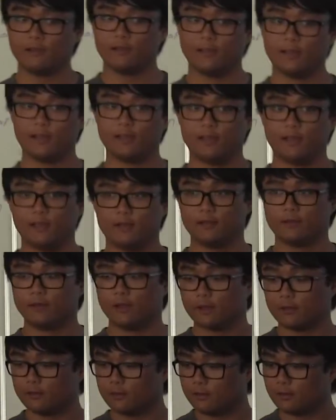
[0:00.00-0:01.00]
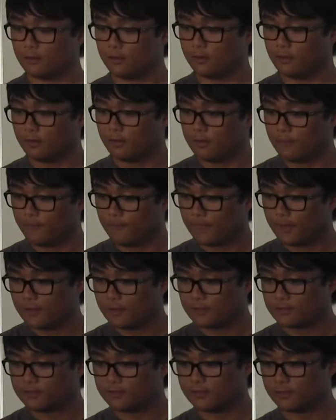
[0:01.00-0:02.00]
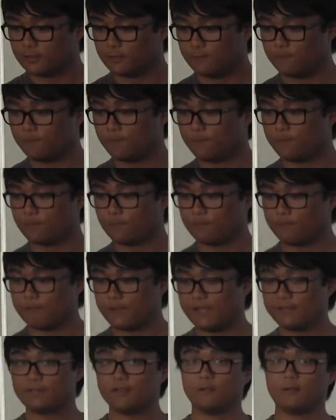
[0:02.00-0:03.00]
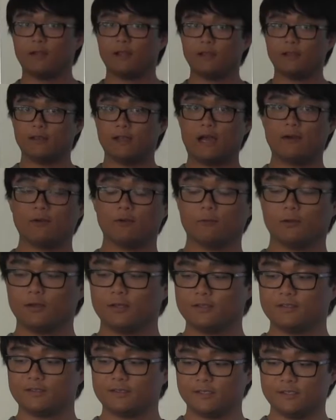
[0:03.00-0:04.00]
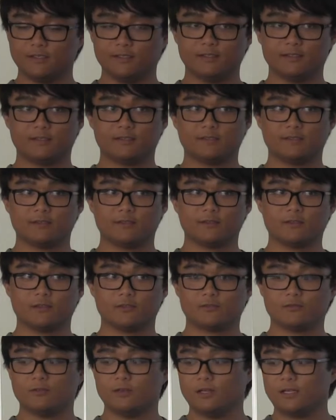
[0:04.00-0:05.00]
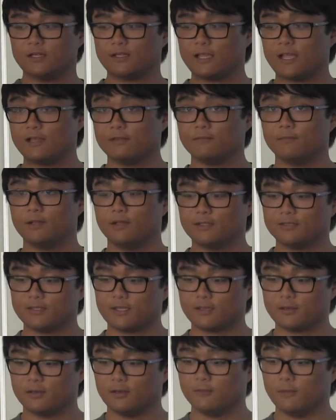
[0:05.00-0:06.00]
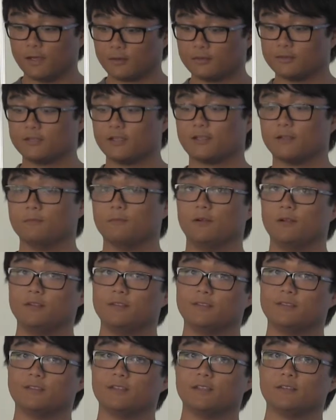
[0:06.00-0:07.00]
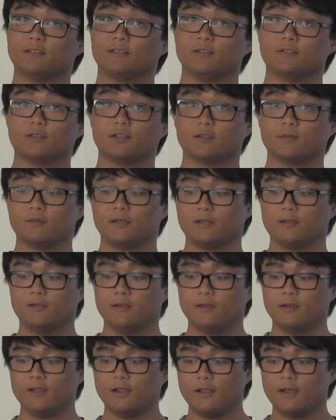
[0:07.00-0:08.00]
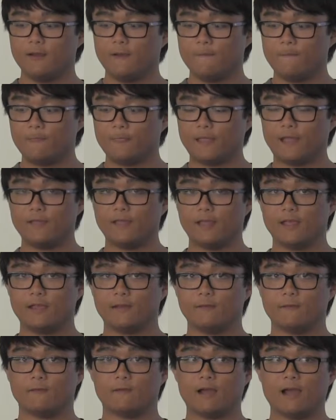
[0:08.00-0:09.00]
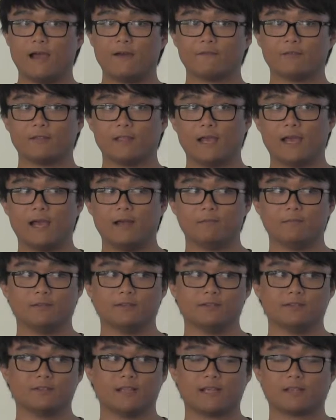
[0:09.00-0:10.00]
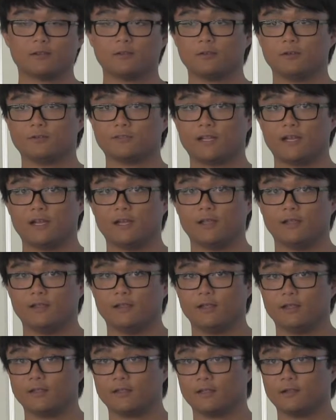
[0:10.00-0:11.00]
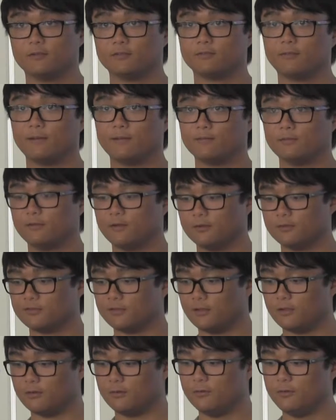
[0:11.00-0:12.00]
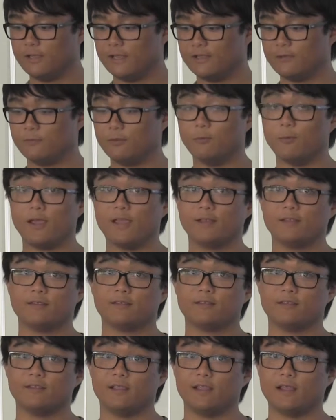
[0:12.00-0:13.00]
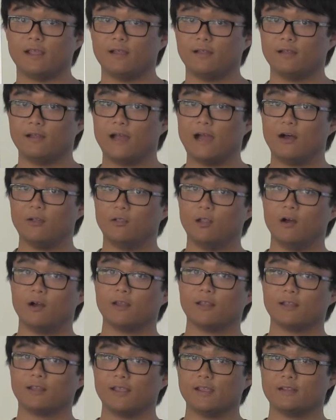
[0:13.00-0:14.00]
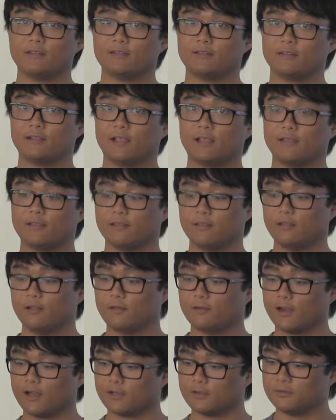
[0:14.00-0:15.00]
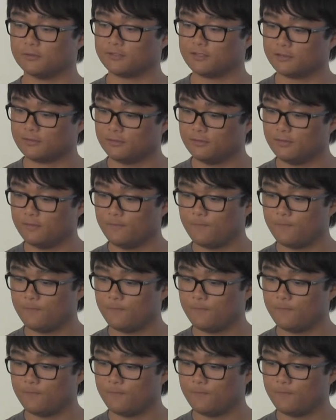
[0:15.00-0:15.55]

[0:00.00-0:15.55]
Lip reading: And yeah. So basically how it works is a 10 millisecond or microsecond pulse is sent to the trigger pin. And then after that happens, echo goes high and then goes low, and we wait to see how long it takes to get another echo signal.